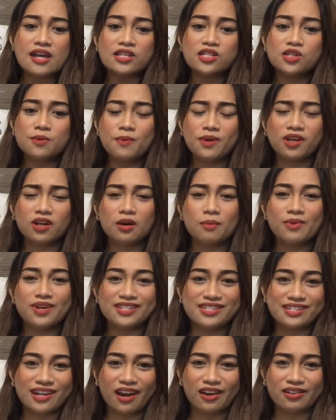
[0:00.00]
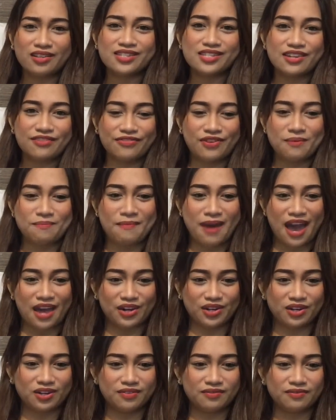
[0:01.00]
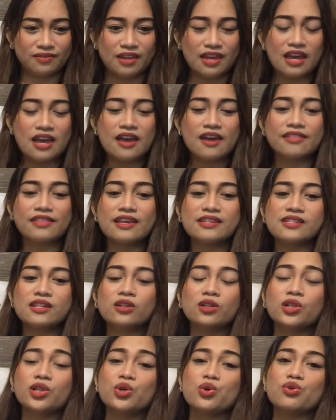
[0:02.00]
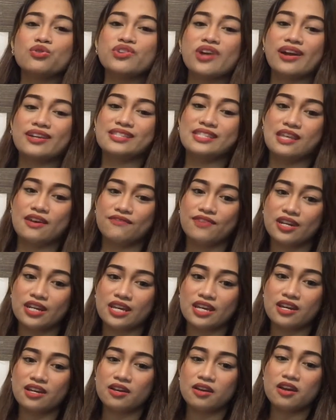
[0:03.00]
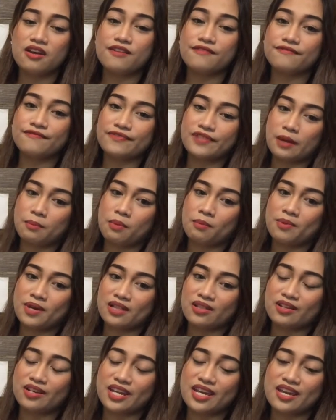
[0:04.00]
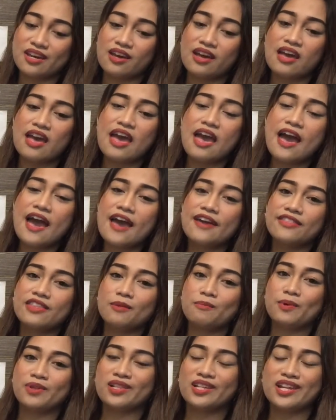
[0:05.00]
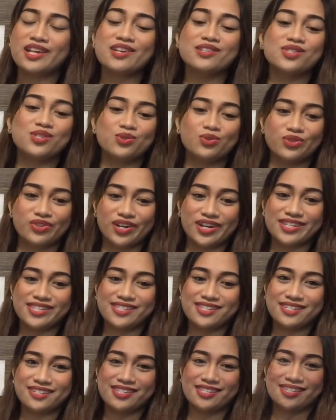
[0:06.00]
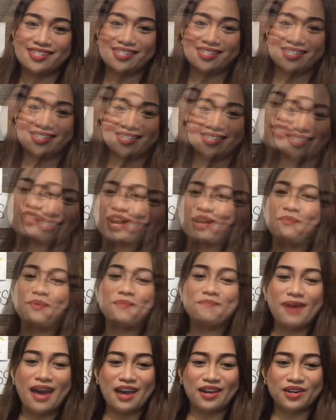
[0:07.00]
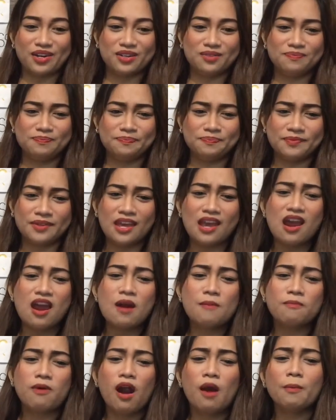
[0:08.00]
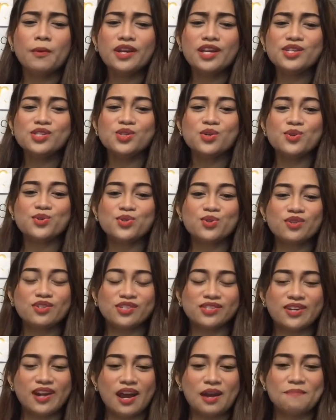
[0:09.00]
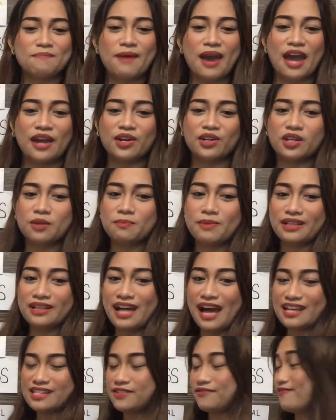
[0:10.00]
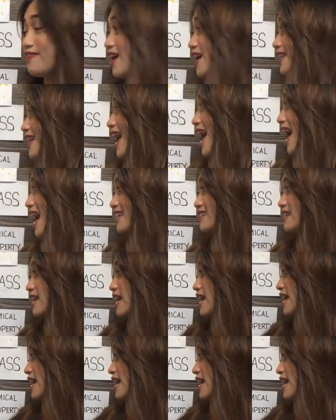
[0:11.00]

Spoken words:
to become an entirely different matter. These include reactivity, flammability, and the ability to rust. Describing matter. Properties used to describe matter can be classified as